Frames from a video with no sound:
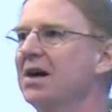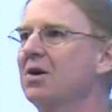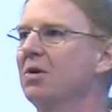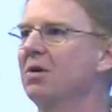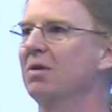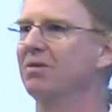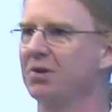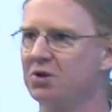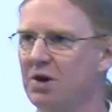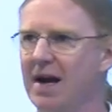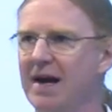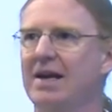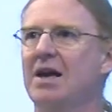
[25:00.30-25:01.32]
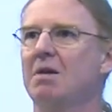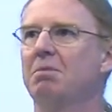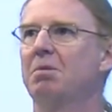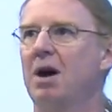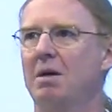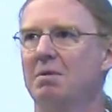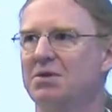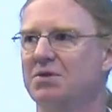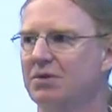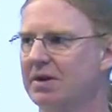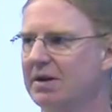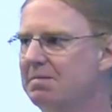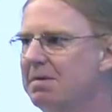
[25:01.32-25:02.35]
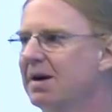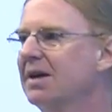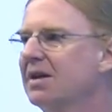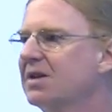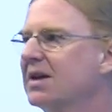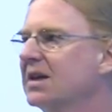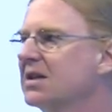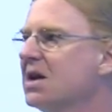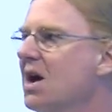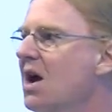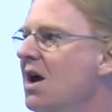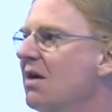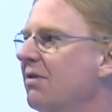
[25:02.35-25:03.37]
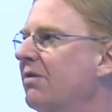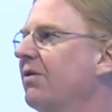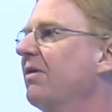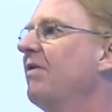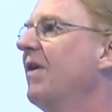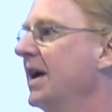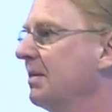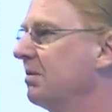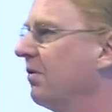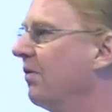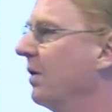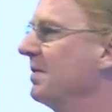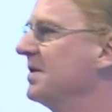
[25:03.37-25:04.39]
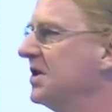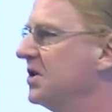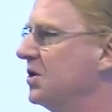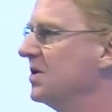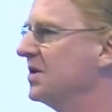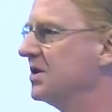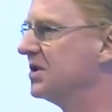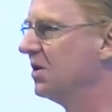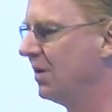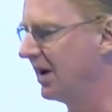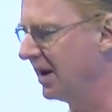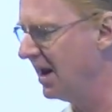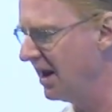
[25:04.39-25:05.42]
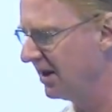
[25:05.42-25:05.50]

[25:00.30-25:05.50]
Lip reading: a kernel, for tracking down problems, for debugging things, for finding performance issues, and so on.